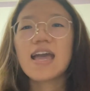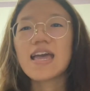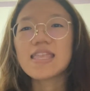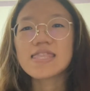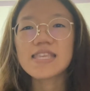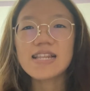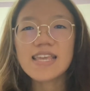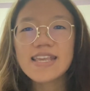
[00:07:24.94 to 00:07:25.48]

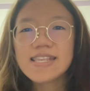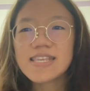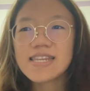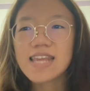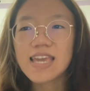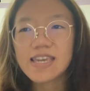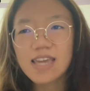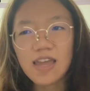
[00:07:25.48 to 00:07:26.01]
The lesson
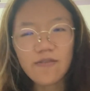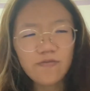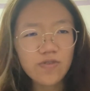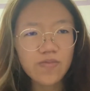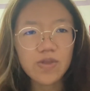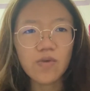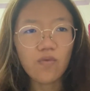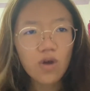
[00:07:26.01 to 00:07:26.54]
I get
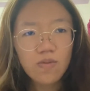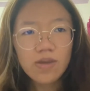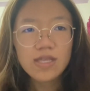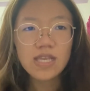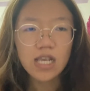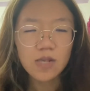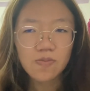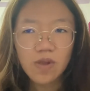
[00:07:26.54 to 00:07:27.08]
from the woman's
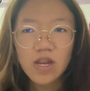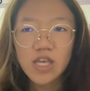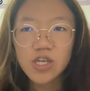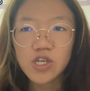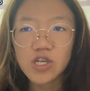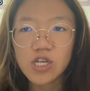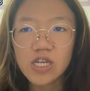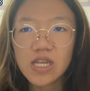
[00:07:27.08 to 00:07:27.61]

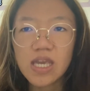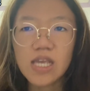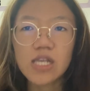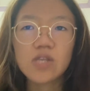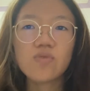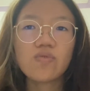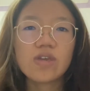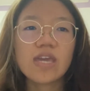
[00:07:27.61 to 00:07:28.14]
explanation
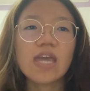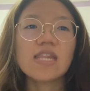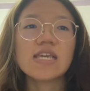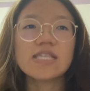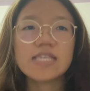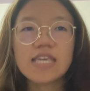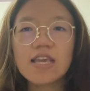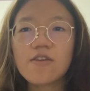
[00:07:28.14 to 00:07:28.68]
is we can
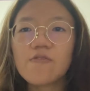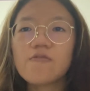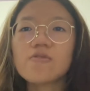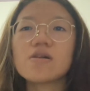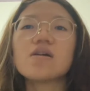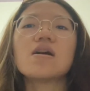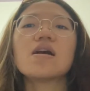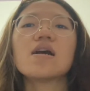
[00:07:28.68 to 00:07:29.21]
achieve
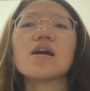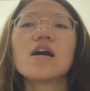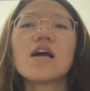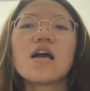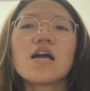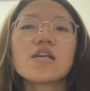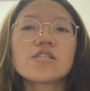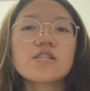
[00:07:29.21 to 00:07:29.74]
a
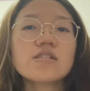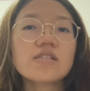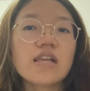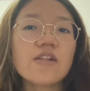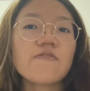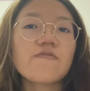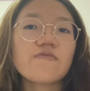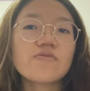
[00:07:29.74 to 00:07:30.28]

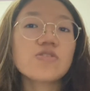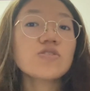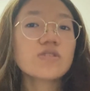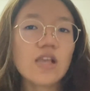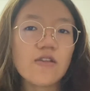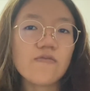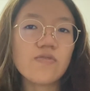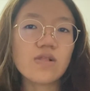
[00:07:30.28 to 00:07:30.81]

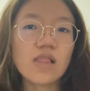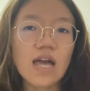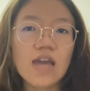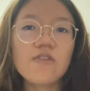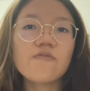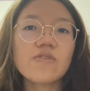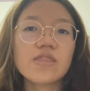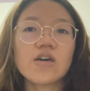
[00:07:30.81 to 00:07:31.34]
successful
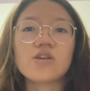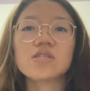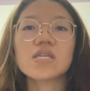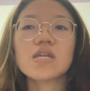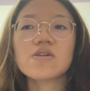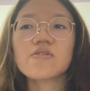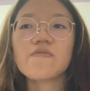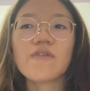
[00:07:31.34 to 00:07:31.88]
life without
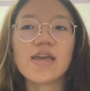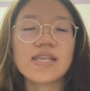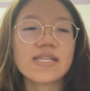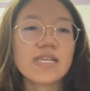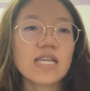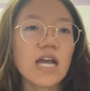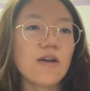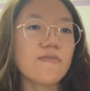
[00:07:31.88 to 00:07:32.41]

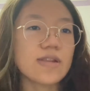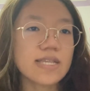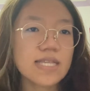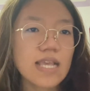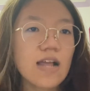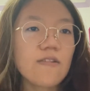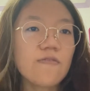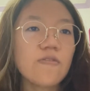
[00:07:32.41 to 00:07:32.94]
sacrificing
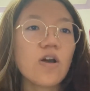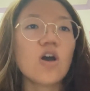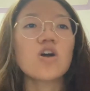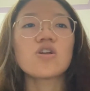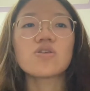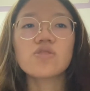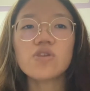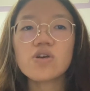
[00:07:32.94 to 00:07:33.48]
ourselves
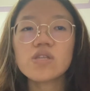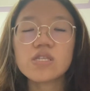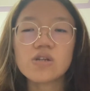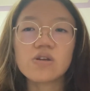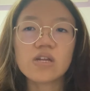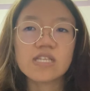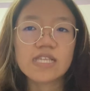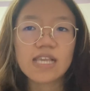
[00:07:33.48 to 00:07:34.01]
or those
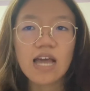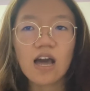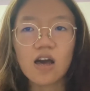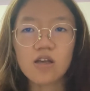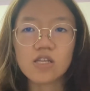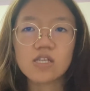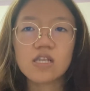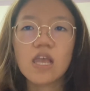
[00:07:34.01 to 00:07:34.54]
around
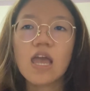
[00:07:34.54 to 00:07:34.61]
us.